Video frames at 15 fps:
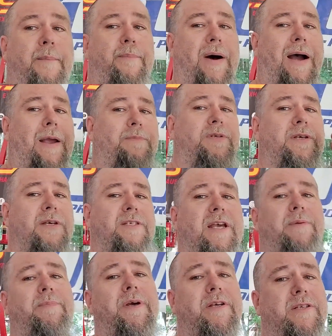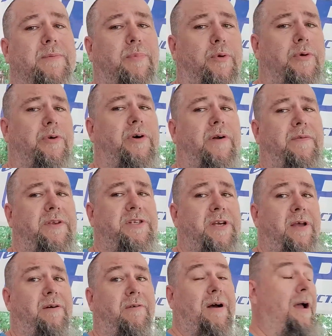Pipes is a big supporter of the
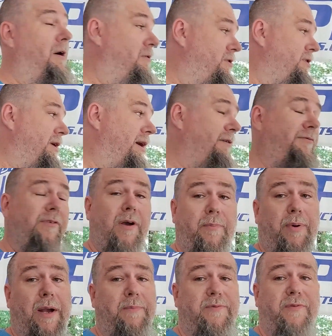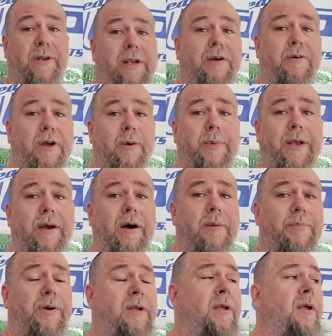channel. I also have a Pipes video coming
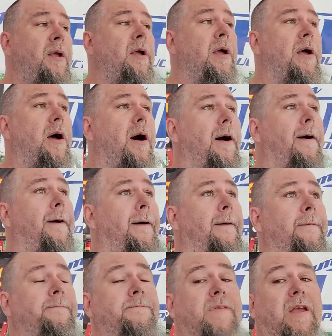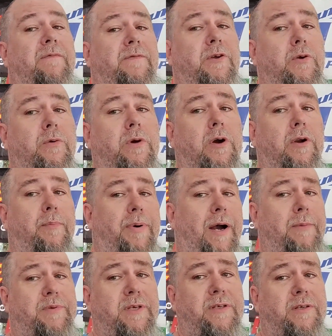up. If you go to
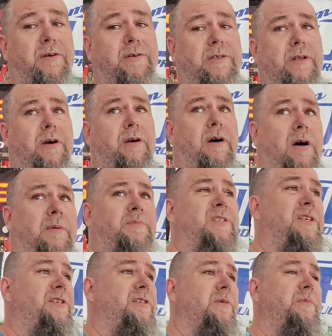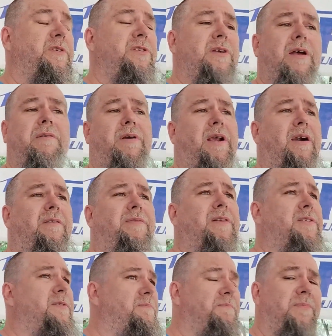pipesexhaust.com, see something you see, I don't care if
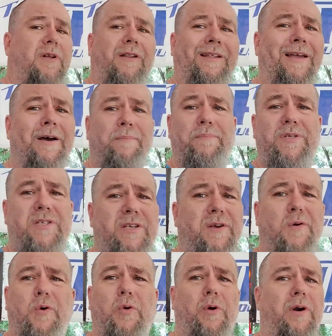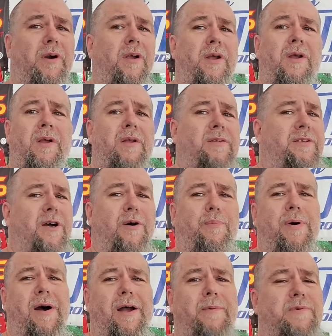it's clamps or
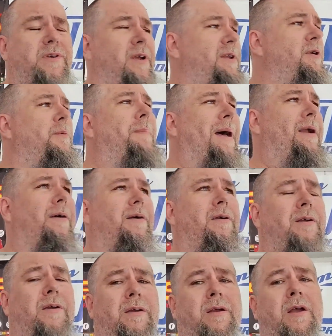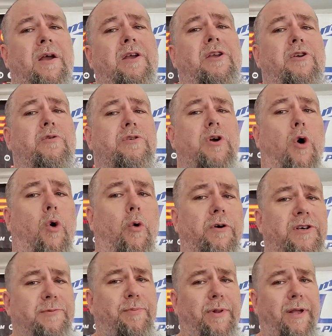tailpipes, or it don't matter. Use
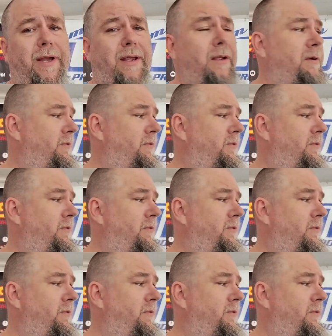Horseplay,